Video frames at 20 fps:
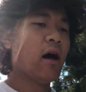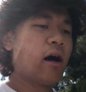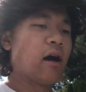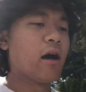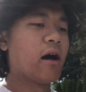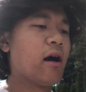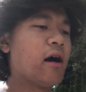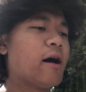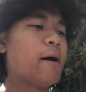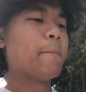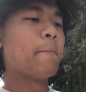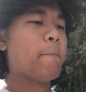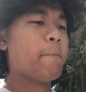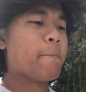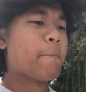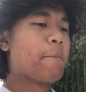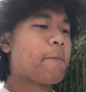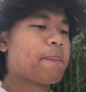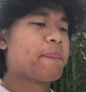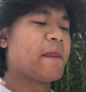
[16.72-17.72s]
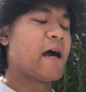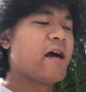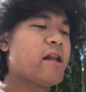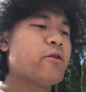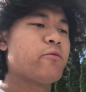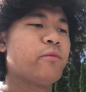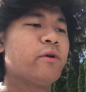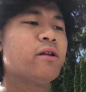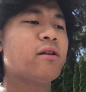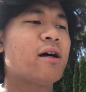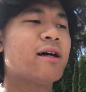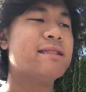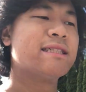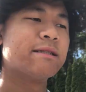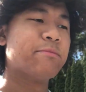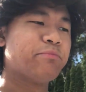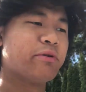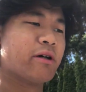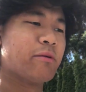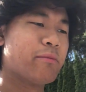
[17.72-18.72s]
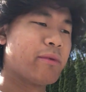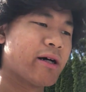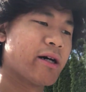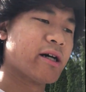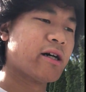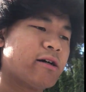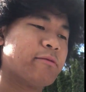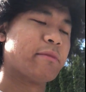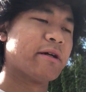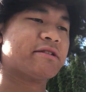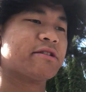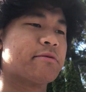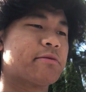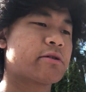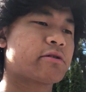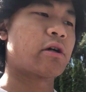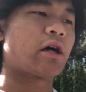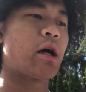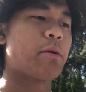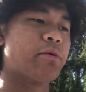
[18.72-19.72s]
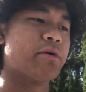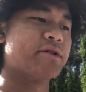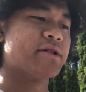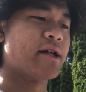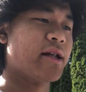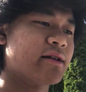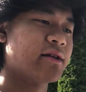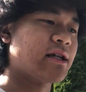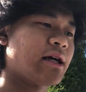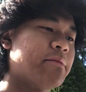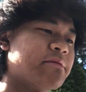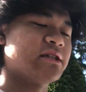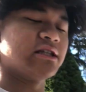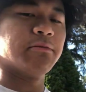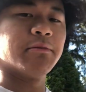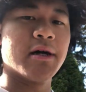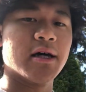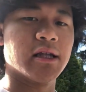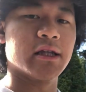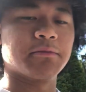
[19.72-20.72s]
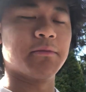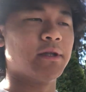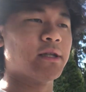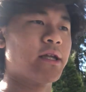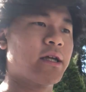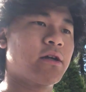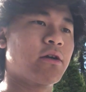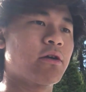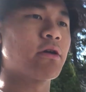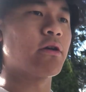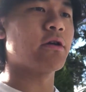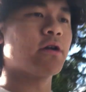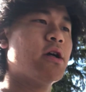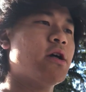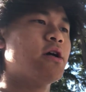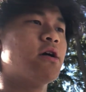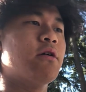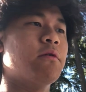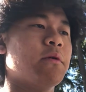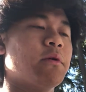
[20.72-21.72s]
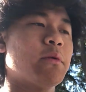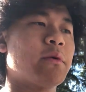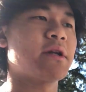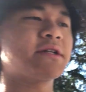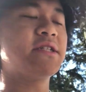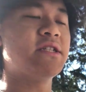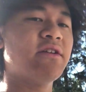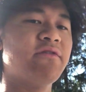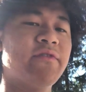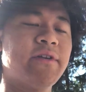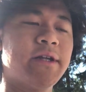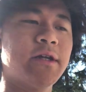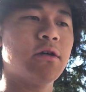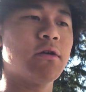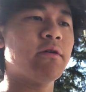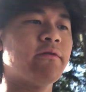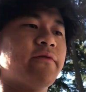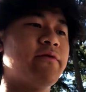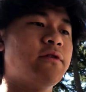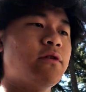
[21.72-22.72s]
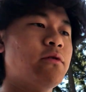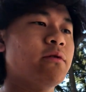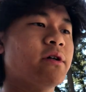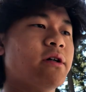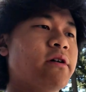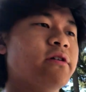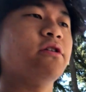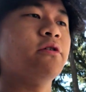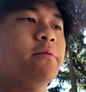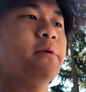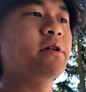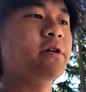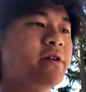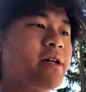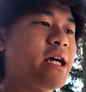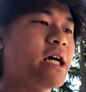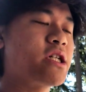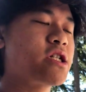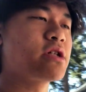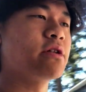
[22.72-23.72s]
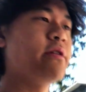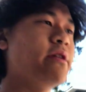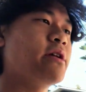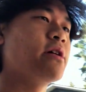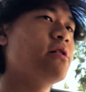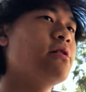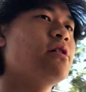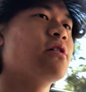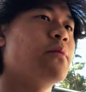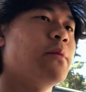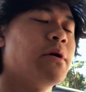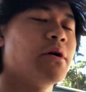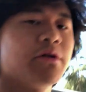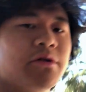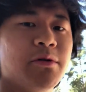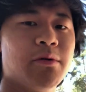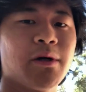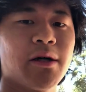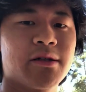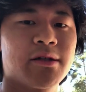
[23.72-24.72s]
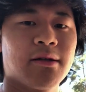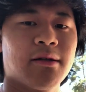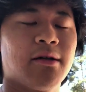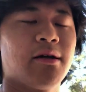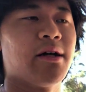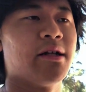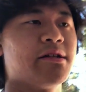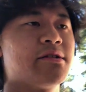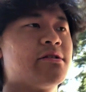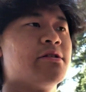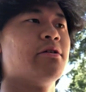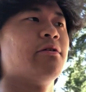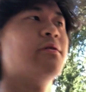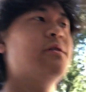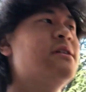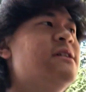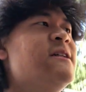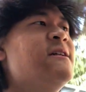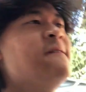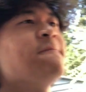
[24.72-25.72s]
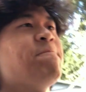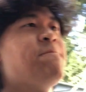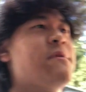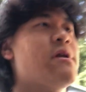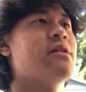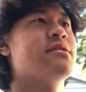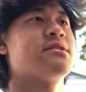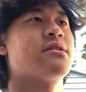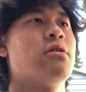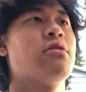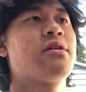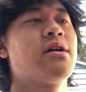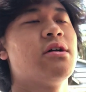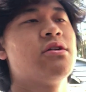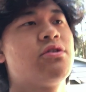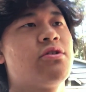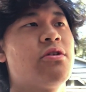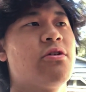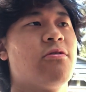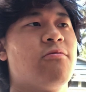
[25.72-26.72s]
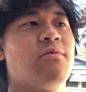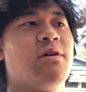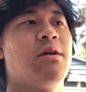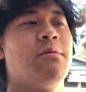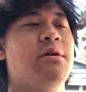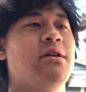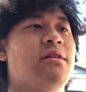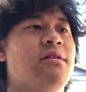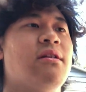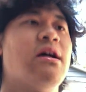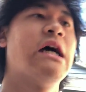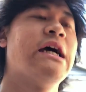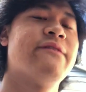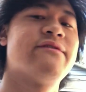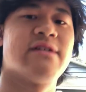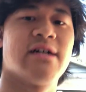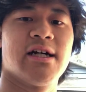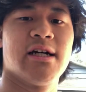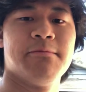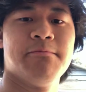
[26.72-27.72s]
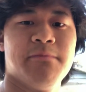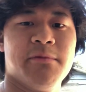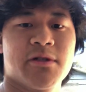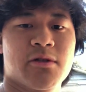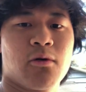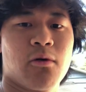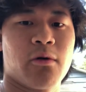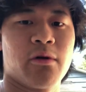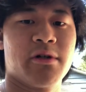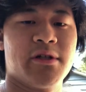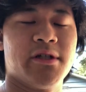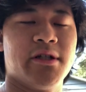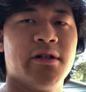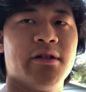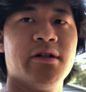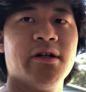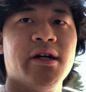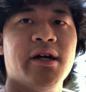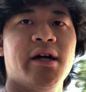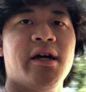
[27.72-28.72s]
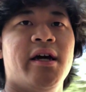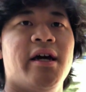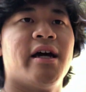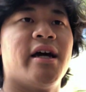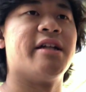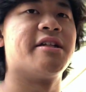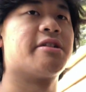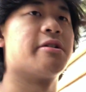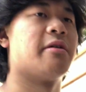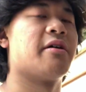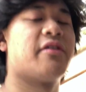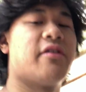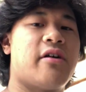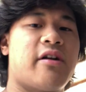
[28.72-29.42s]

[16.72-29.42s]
I didn't realize it, but my subscribers had kept emailing me like, Kurt, we want to see a video of you doing your catch, clean, and cook. We heard you hunt a lot, and so I was like, okay, sure. I mean, I have time. It's quarantine, and so I